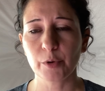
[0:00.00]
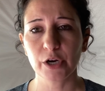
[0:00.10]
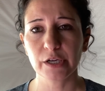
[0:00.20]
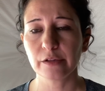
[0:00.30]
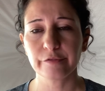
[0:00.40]

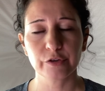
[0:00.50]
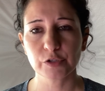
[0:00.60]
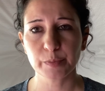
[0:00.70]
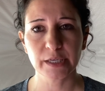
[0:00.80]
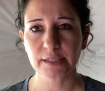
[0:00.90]
mark it in the
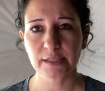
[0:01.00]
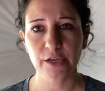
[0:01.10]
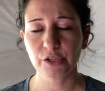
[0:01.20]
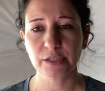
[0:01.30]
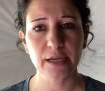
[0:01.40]
first place?
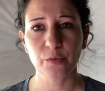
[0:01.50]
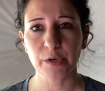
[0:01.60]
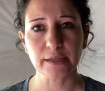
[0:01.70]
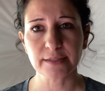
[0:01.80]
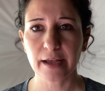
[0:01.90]
I couldn't tell
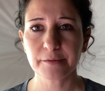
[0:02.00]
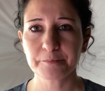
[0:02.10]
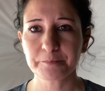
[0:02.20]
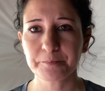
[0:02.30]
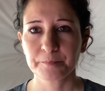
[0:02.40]
what it
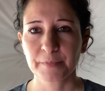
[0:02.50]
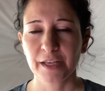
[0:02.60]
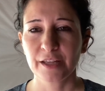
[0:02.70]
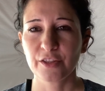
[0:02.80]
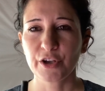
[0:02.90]
said.
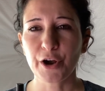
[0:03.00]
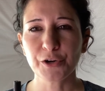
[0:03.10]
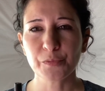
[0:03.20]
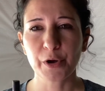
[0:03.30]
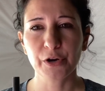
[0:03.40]
The
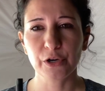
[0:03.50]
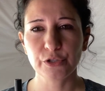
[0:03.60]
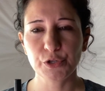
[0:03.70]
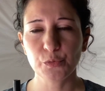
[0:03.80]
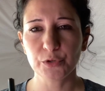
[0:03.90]
garden marker
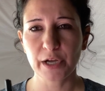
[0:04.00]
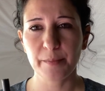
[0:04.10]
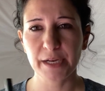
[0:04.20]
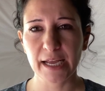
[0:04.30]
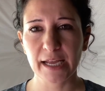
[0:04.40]
too will come
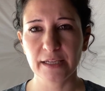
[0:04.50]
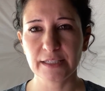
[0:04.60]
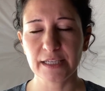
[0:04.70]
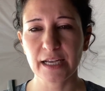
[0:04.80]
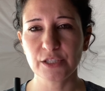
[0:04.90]
in
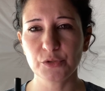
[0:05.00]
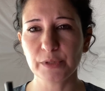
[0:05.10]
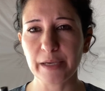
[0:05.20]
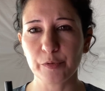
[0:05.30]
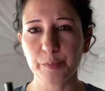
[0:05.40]
handy as you
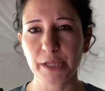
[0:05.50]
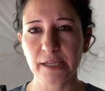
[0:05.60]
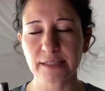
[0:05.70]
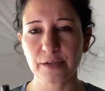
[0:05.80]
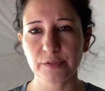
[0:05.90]
label
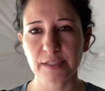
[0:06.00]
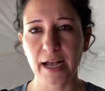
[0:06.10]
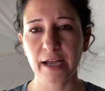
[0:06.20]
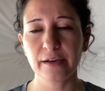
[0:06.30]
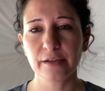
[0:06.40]
plants
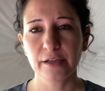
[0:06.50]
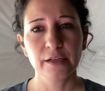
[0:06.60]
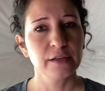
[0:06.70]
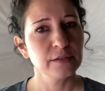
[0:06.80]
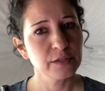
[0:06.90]
outside.
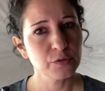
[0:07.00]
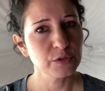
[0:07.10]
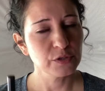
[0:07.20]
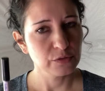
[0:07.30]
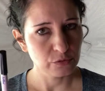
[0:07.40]
So
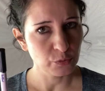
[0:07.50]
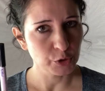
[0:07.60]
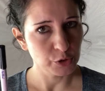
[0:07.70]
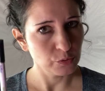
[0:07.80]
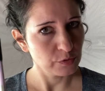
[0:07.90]
it's dual
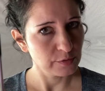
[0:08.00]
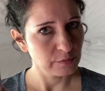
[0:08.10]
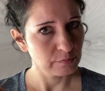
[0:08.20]
use.